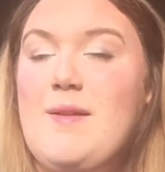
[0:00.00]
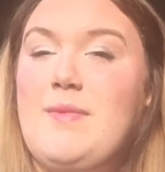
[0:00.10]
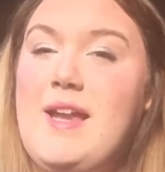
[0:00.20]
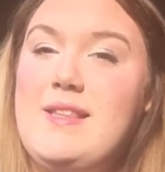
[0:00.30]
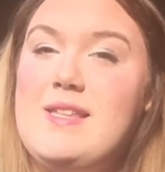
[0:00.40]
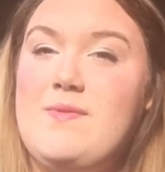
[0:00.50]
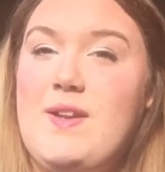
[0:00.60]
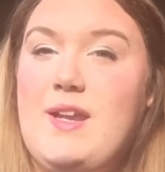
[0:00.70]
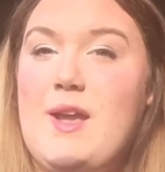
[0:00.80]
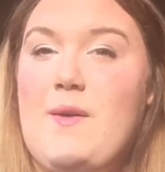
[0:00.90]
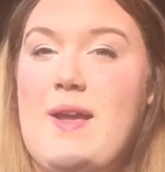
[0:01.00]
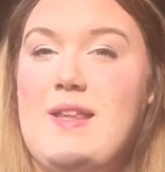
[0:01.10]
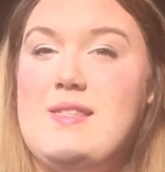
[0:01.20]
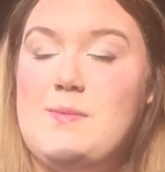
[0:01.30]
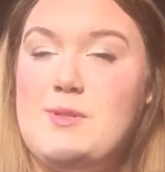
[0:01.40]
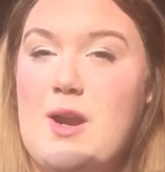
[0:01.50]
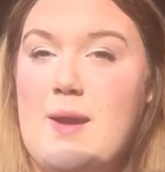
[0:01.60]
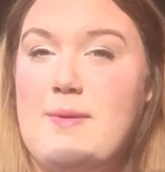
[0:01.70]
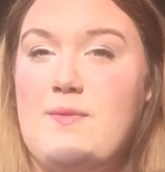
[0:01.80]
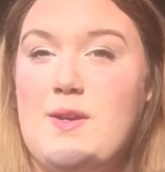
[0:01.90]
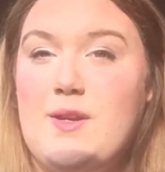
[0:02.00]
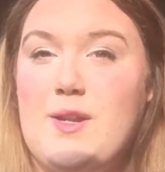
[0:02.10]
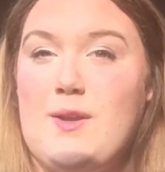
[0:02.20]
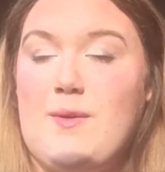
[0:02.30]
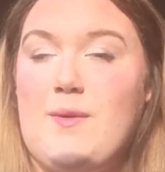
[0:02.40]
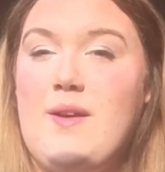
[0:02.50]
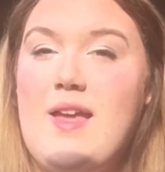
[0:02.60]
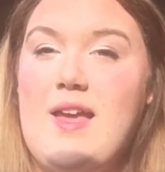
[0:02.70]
like this video and subscribe if you're new.